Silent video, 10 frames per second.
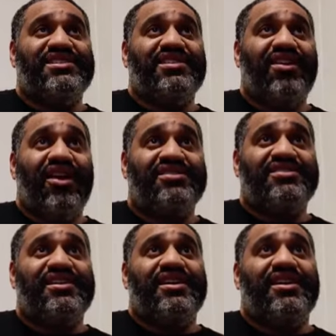lost.
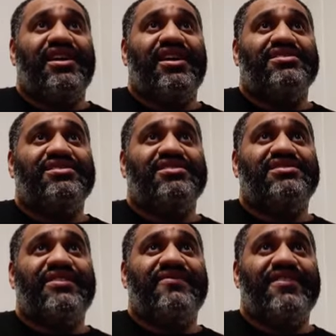
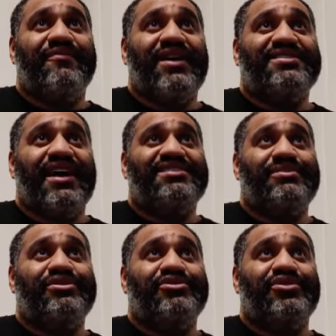Sunset flip by Zack
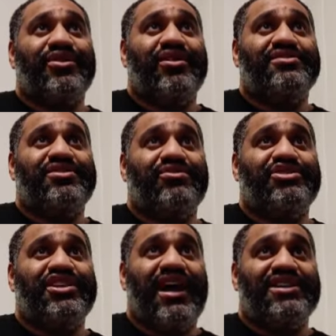Sabre Jr. onto
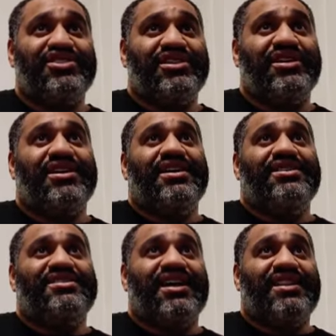Yoshihashi
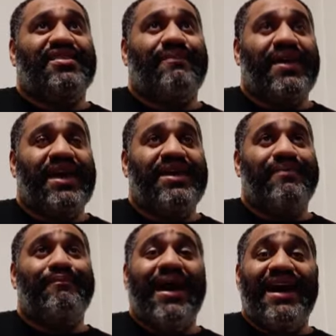to get the pin
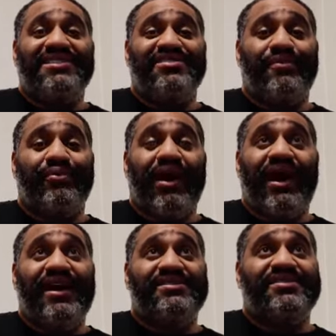by
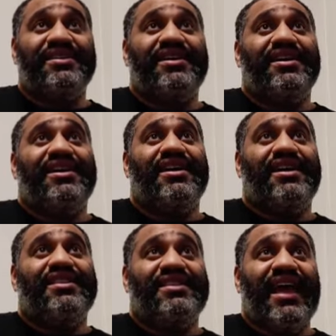surprise.
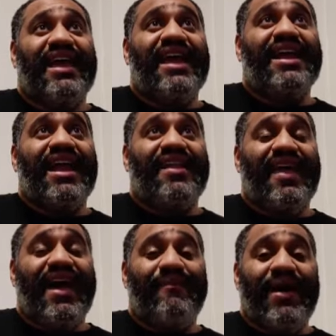They got out of
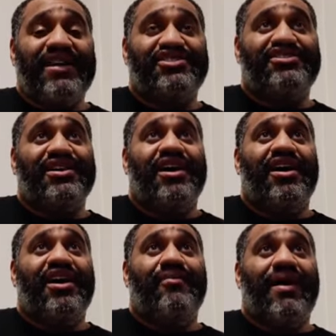that match
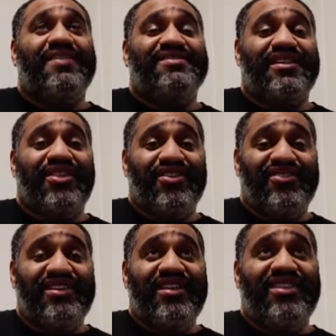by the skin of their
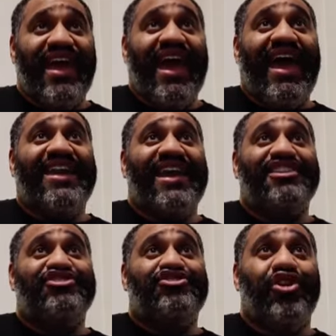teeth, and it
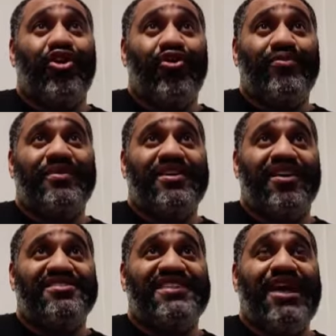showed
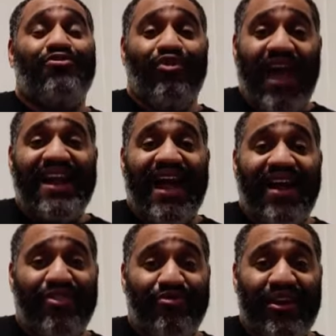because they ran out of
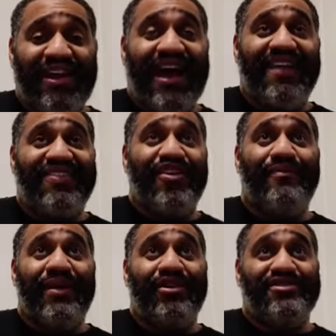the ring, got their
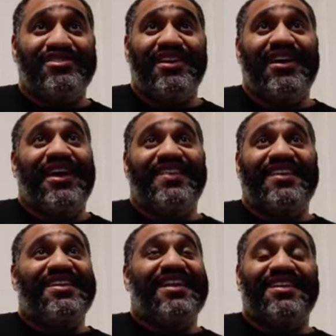belts. They
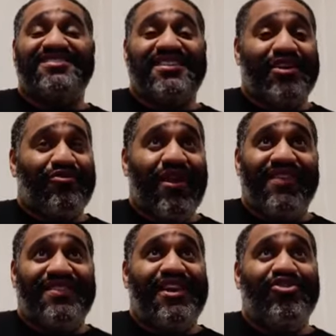did not stick around like
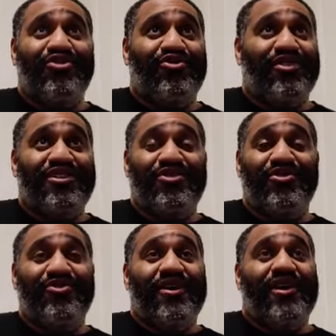they usually do
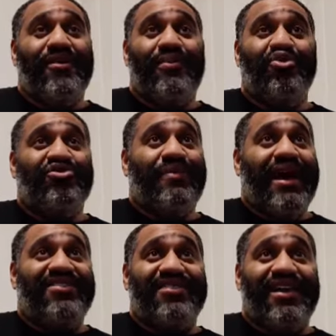
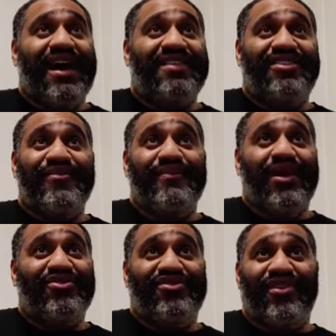post-match. They got their
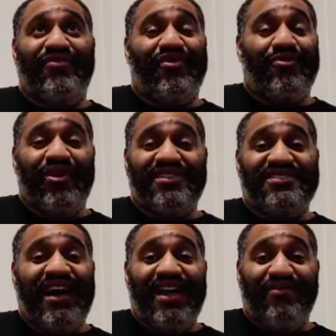belts from the
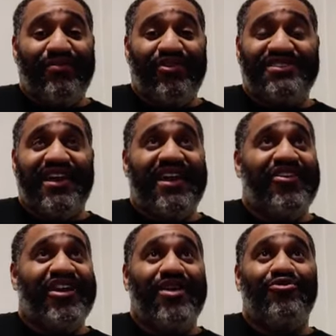ringside
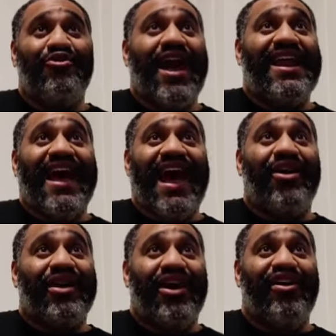area and ran
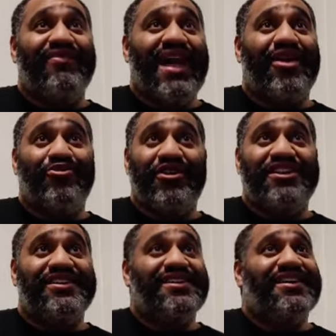out of that
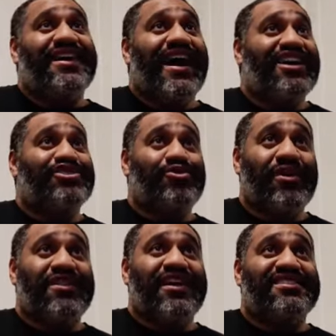arena as
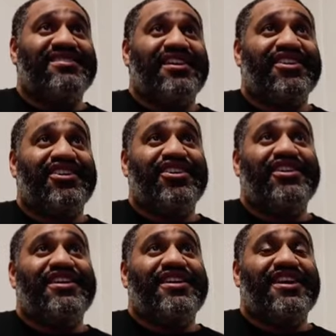quickly as they could
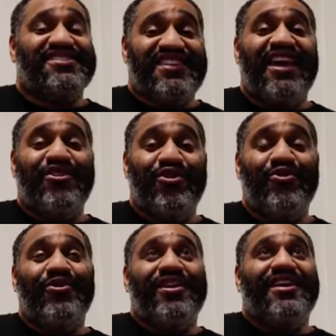because they knew
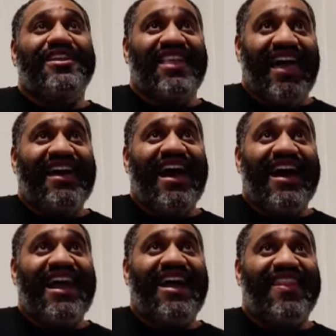they got
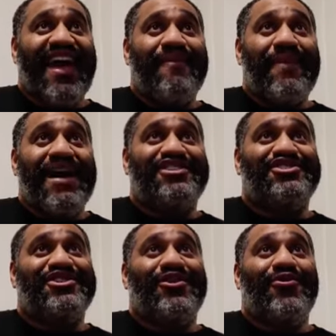out of that match
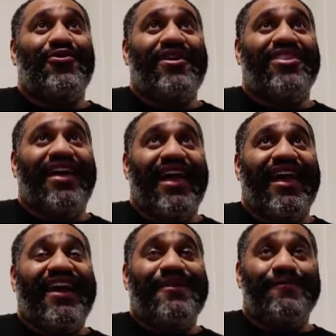with
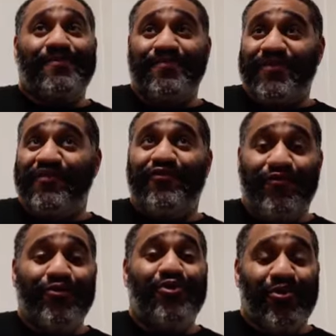a
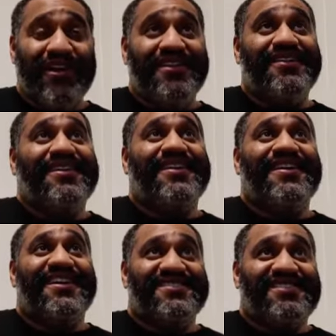fluke win
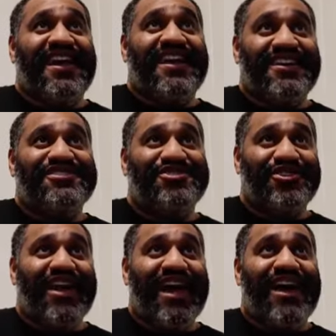because they should
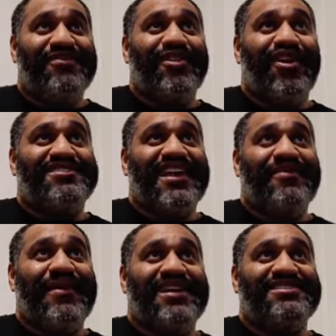have lost that
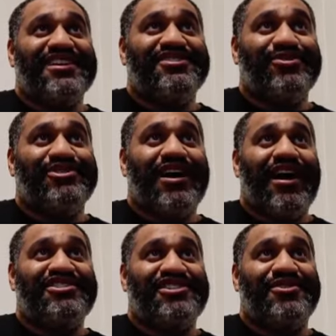match against
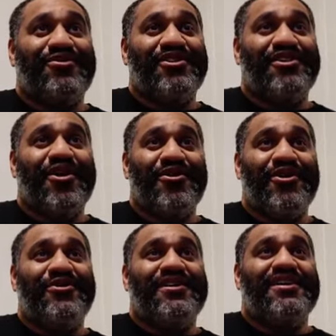Yoshihashi and Hirooki
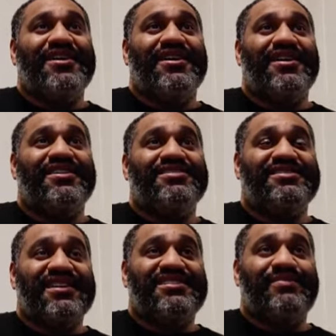Goto.
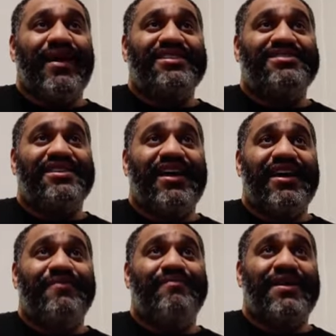Sixth match of the
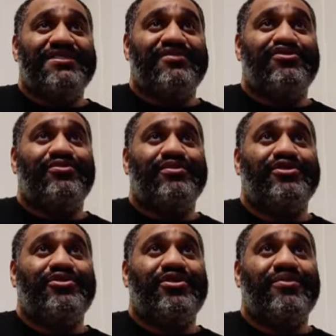night, Best of Super
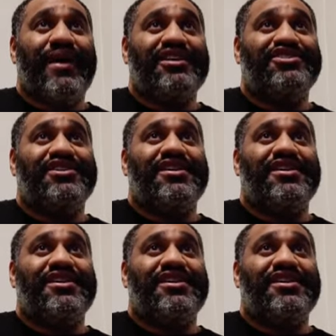Junior match.